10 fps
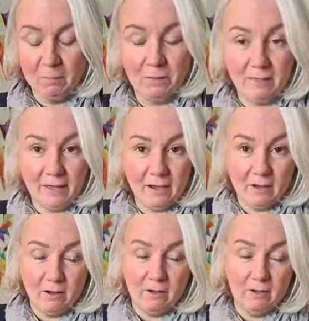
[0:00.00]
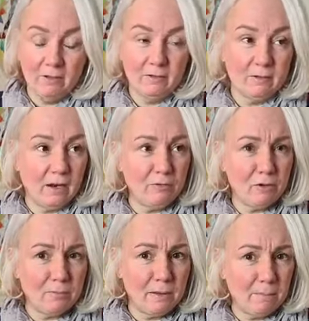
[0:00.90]
But they are, I don't know if
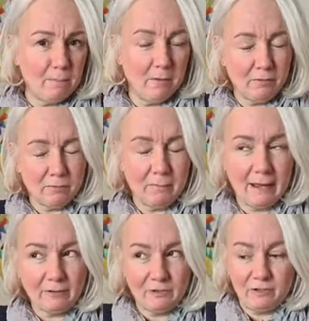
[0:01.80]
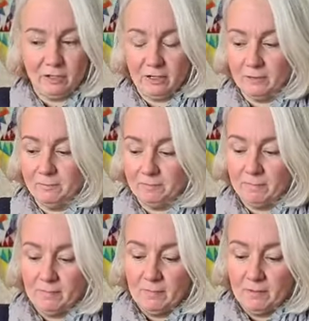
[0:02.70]
you remember from last year,
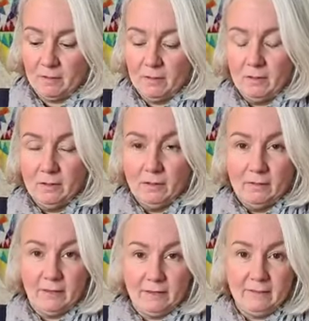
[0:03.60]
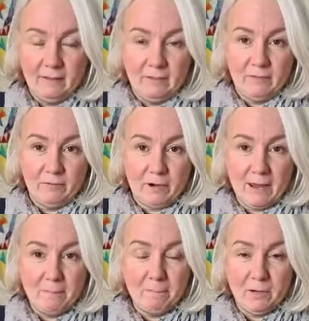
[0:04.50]
that I did the
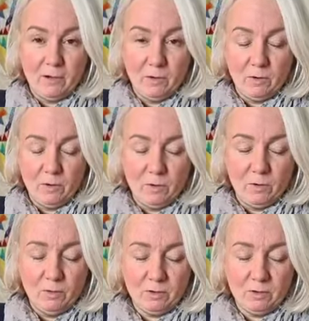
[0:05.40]
rainbow.